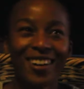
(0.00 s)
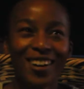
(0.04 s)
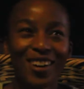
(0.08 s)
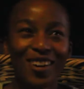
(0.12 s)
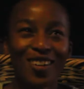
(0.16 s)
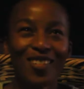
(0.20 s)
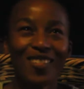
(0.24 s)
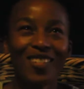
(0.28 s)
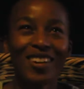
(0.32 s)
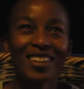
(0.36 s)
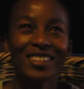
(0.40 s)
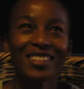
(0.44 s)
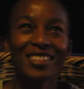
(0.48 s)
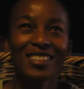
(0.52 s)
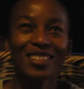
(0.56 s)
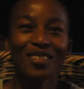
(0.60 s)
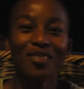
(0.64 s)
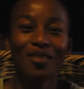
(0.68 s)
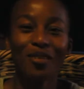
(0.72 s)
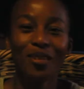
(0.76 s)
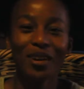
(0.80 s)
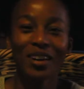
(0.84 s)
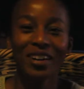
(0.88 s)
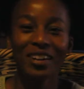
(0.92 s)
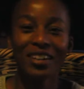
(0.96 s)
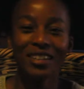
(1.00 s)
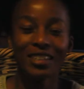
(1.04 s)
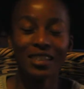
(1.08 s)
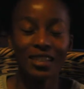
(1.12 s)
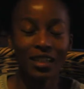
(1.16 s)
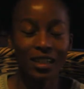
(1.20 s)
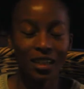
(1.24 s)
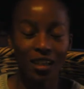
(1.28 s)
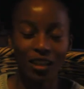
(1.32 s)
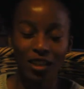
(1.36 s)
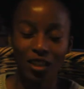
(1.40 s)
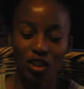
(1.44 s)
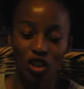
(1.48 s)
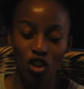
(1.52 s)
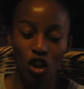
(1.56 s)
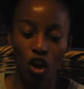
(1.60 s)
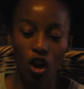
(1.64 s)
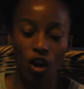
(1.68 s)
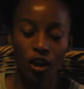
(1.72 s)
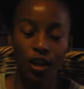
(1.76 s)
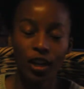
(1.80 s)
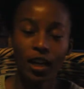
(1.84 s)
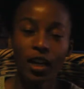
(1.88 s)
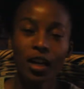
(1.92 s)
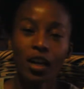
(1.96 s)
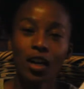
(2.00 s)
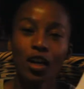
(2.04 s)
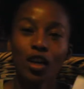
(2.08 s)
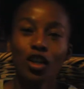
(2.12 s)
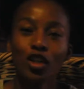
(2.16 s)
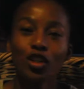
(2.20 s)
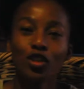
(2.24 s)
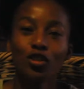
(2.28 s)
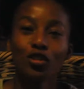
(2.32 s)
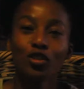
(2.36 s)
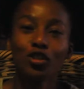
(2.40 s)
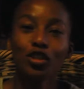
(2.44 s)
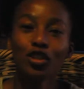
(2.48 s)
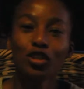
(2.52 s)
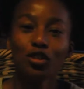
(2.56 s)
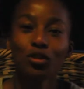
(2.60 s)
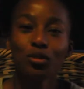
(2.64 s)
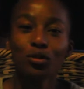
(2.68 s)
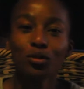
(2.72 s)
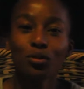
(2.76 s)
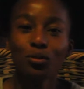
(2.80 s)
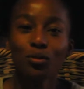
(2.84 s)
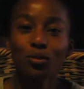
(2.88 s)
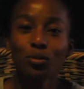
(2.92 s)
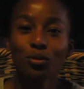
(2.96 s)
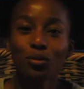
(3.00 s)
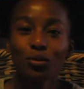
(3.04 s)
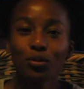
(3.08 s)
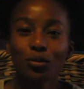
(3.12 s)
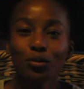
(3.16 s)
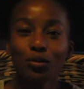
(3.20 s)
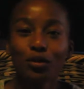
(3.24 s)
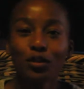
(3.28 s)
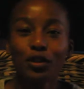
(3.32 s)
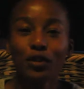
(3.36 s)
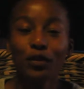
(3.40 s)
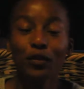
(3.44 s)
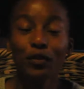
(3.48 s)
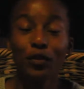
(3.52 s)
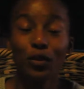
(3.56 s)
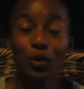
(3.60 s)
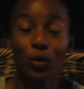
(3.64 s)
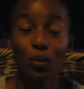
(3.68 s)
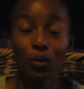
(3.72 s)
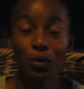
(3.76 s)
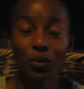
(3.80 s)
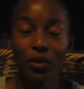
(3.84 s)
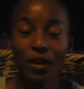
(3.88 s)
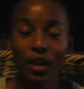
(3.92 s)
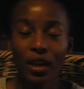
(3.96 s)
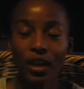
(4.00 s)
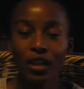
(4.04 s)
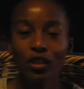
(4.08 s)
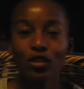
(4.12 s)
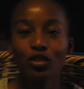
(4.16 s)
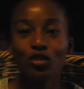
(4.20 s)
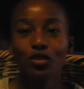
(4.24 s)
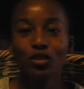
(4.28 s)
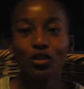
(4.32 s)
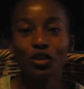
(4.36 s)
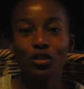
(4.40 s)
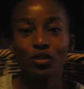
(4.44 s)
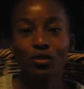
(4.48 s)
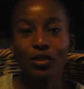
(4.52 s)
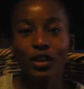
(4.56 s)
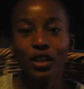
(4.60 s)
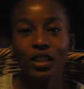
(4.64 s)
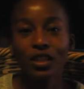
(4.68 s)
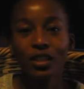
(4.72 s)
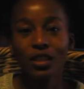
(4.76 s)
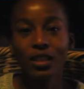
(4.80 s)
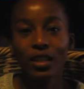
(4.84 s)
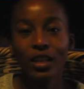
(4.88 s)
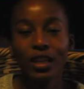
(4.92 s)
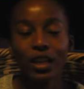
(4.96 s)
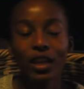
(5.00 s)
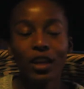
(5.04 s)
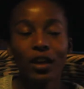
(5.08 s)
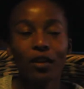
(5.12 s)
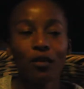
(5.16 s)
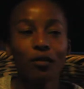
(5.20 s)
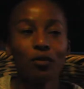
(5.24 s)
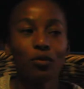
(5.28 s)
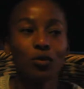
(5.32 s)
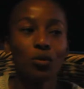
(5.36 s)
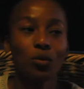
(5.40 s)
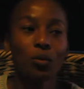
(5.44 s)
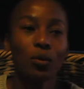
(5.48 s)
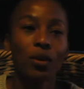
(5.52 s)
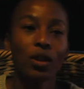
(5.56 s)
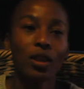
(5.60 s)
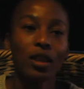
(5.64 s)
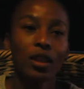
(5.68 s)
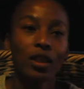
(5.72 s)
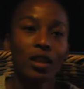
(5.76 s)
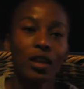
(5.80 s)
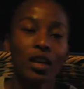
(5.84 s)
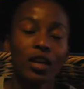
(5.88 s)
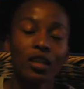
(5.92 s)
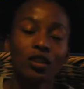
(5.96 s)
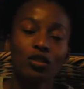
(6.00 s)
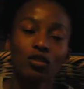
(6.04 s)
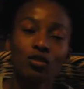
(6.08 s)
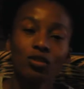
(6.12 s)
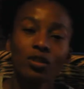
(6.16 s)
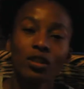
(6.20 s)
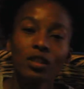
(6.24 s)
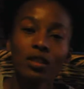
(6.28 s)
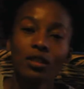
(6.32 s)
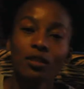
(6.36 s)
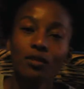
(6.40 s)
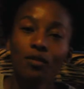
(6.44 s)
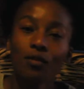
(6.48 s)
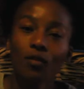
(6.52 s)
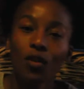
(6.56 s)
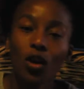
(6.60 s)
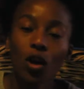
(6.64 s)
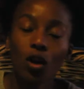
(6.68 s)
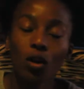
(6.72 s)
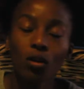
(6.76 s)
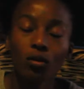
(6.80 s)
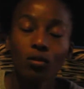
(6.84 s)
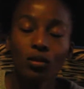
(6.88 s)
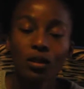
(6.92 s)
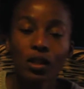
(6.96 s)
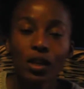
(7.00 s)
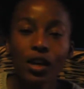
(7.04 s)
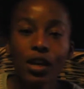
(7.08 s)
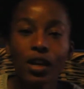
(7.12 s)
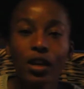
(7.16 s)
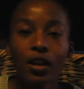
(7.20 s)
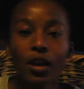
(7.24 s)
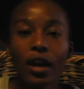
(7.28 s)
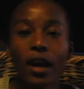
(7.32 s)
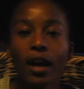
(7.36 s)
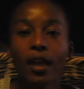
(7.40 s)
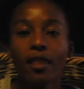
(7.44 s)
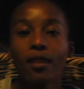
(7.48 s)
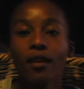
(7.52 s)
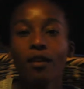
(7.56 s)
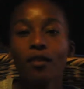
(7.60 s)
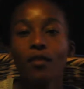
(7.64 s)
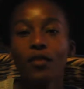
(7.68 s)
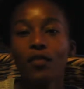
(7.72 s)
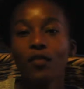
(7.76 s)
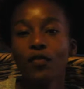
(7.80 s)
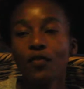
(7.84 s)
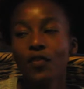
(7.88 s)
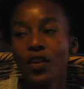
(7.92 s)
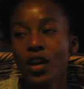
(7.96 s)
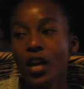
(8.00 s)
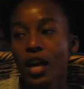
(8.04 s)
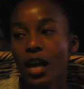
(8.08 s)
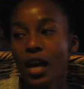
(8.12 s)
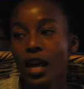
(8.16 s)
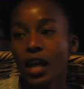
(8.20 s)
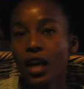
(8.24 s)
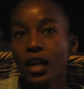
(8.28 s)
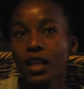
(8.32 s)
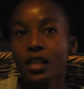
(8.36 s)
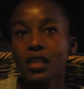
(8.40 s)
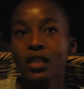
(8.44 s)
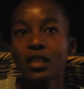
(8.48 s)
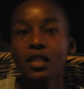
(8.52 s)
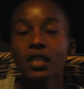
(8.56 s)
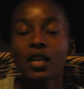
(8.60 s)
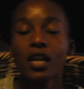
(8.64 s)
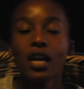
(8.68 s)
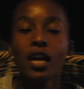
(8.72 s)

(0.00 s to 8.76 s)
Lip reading: what's the word, English God, you need to review the interest rates they give you, whether the interest are floating, are they fixed,